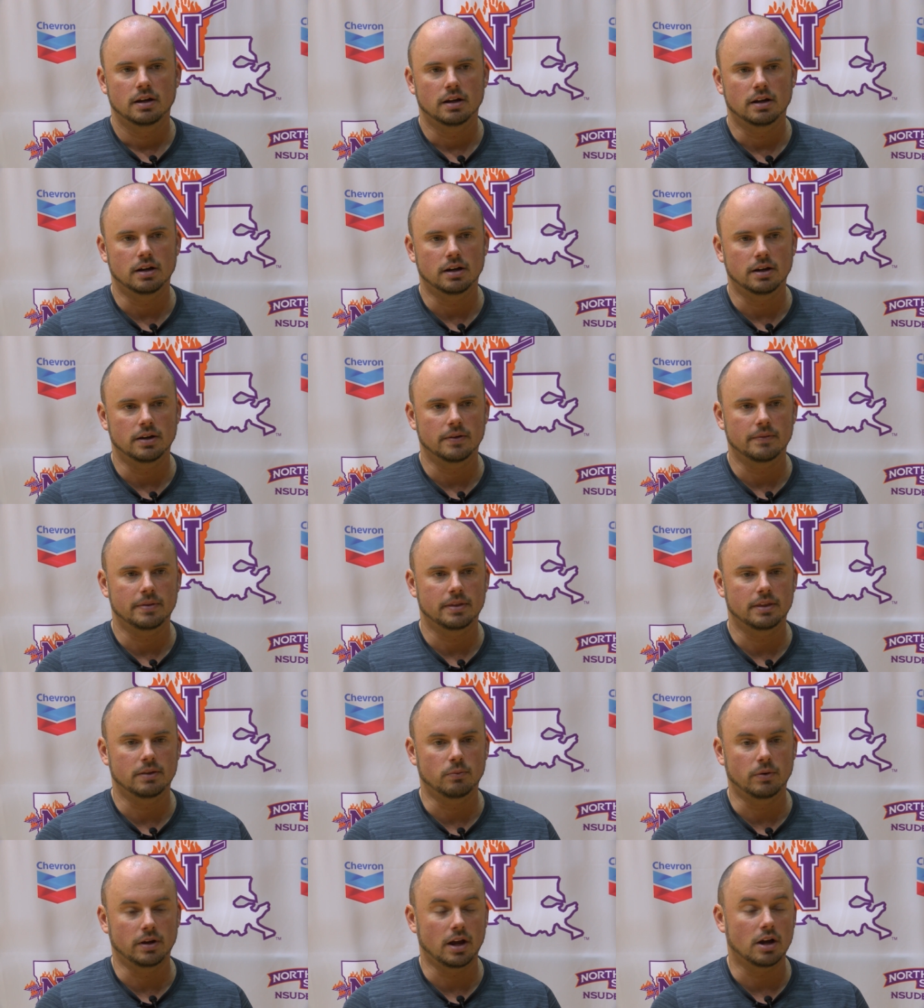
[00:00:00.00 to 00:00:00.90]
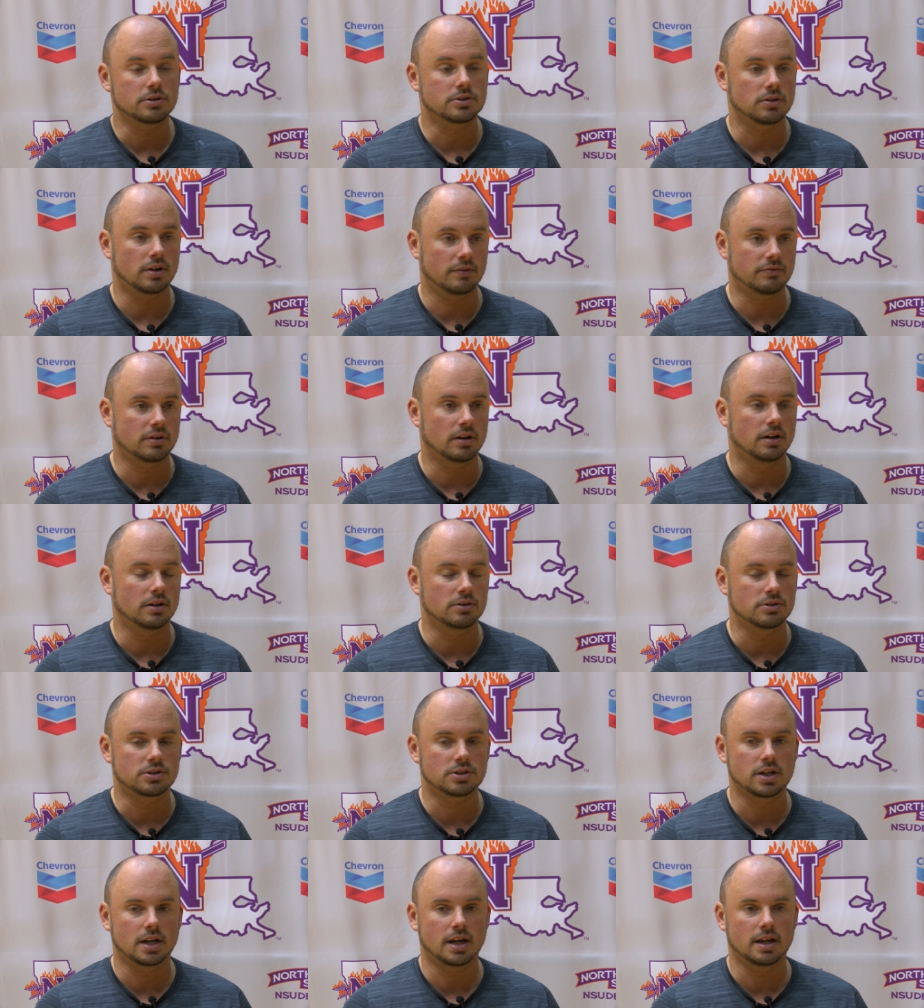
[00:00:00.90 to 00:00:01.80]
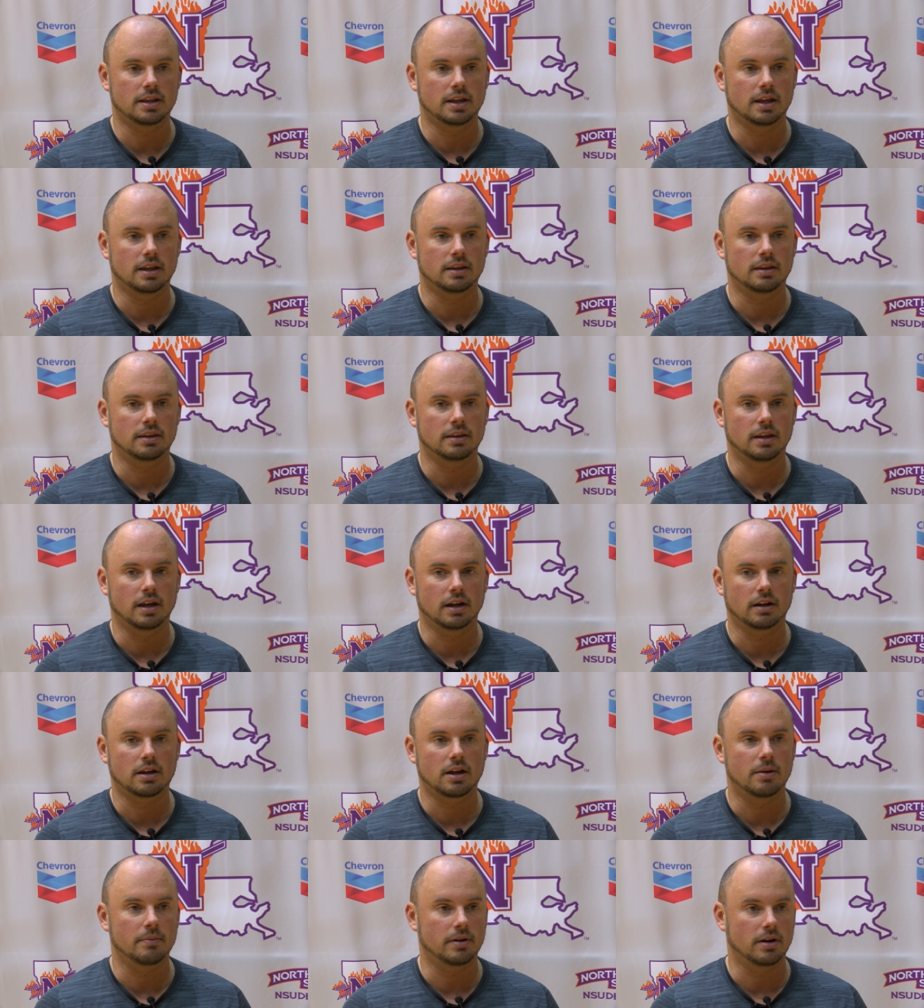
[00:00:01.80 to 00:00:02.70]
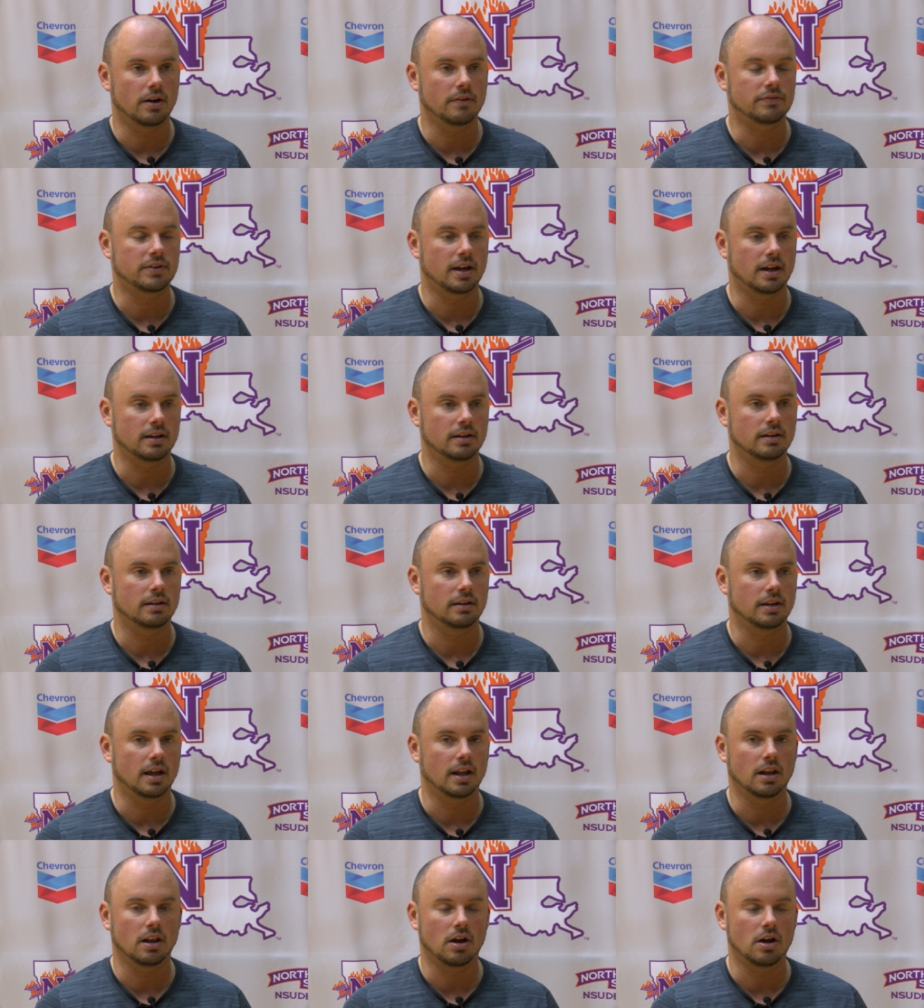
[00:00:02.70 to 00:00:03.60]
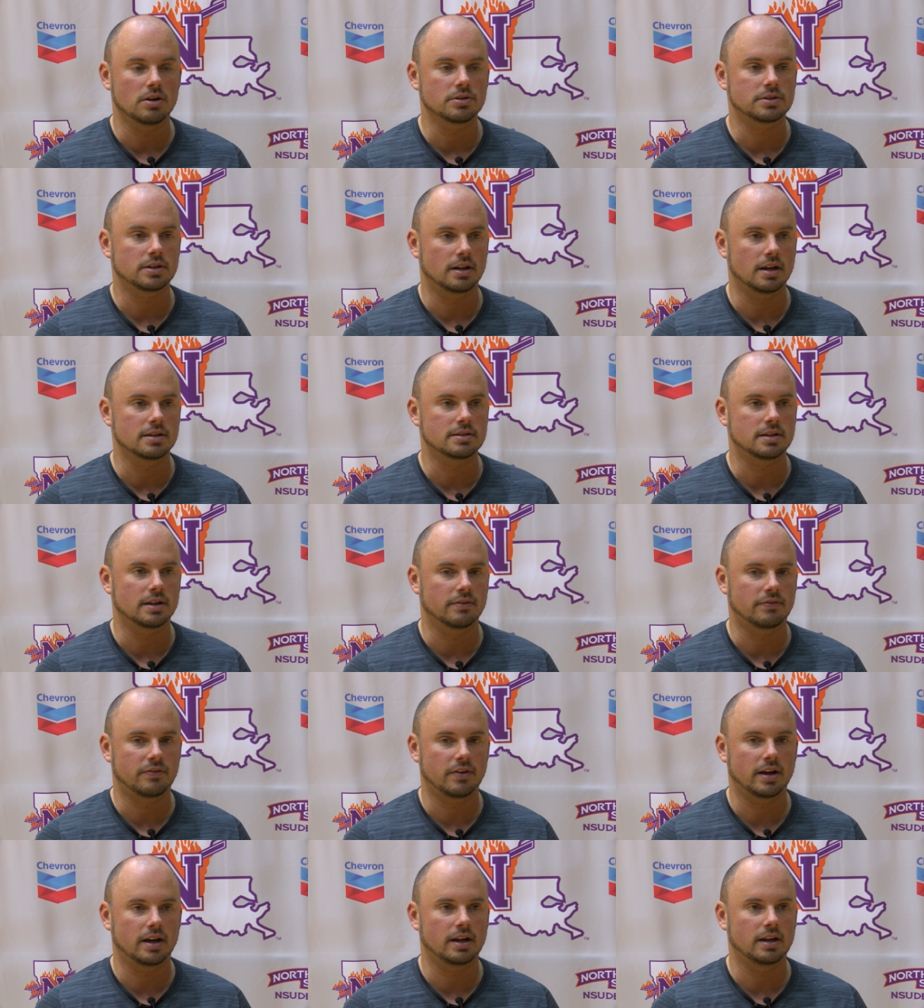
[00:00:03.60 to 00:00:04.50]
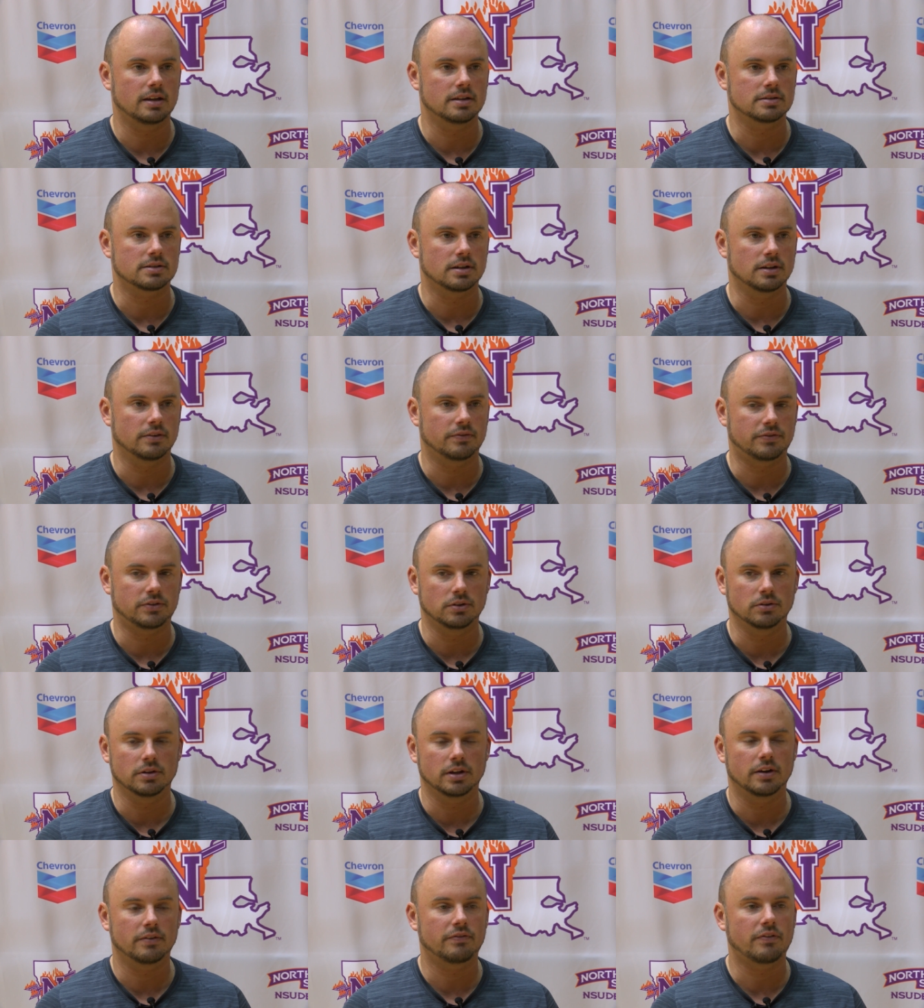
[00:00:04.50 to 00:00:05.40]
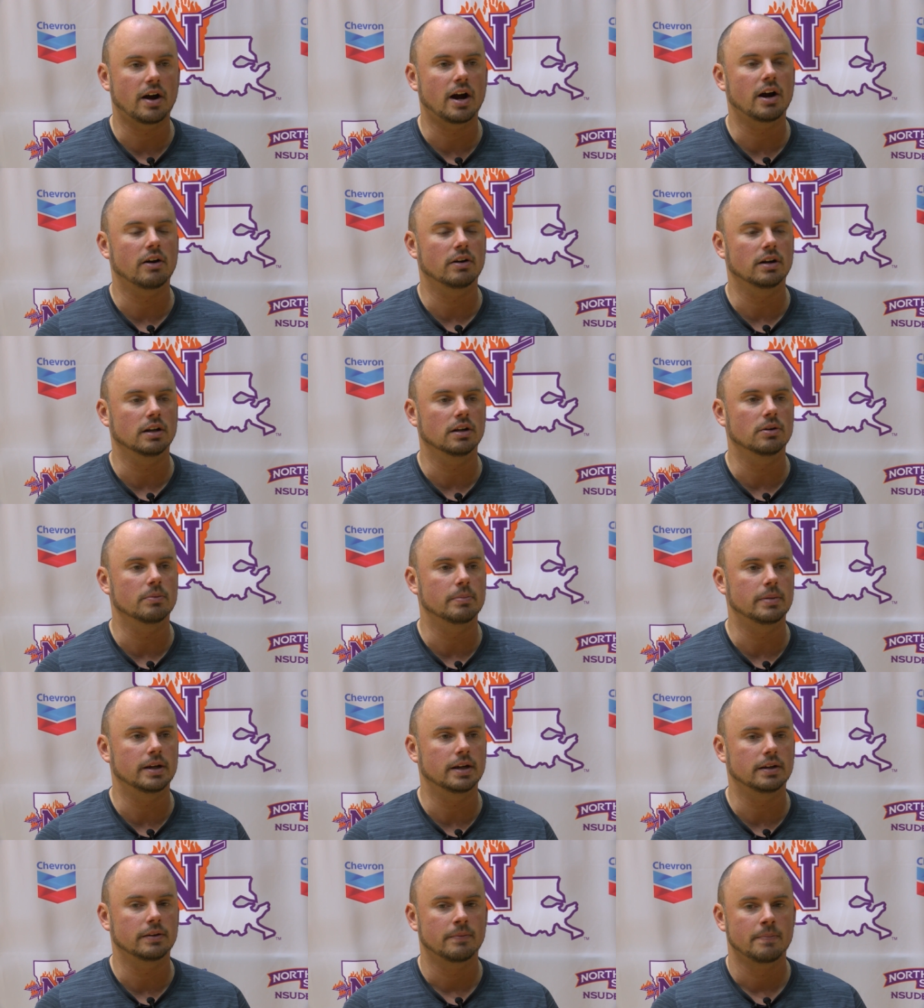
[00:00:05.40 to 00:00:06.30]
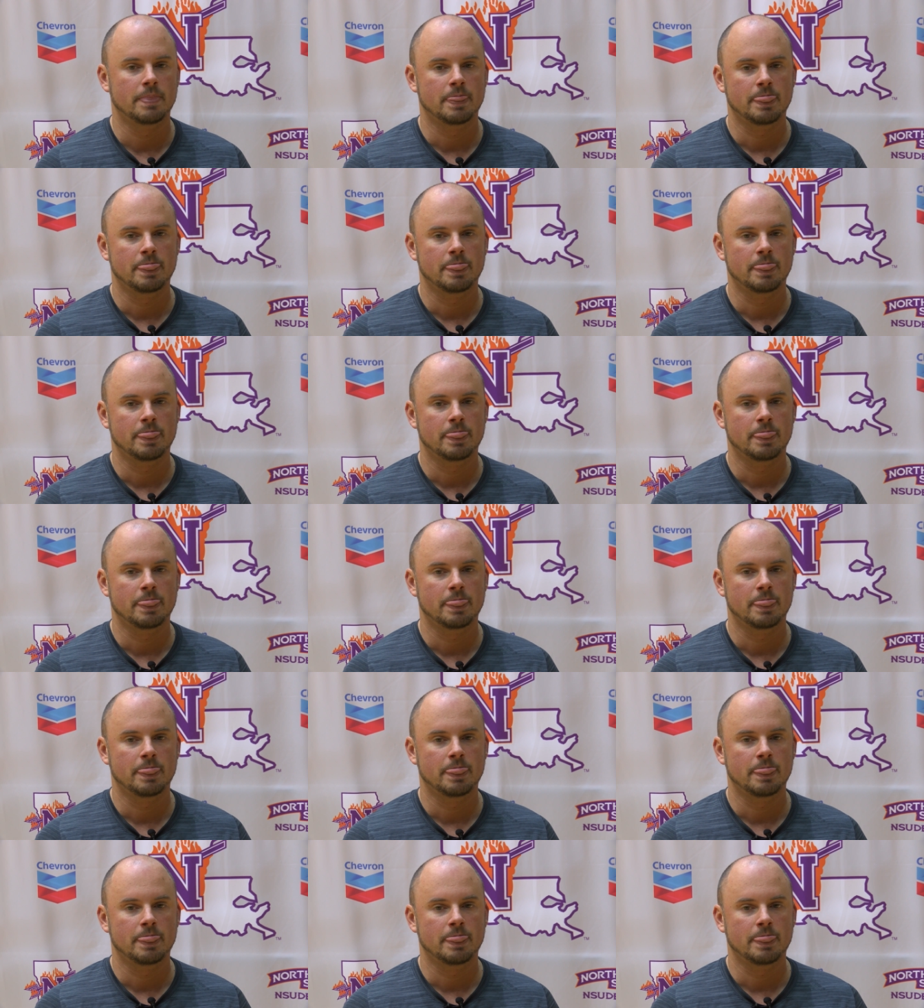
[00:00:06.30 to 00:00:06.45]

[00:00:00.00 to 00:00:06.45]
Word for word: Um, we also have to understand that they coming off that, that loss at SFA is going to fuel their fire a little bit.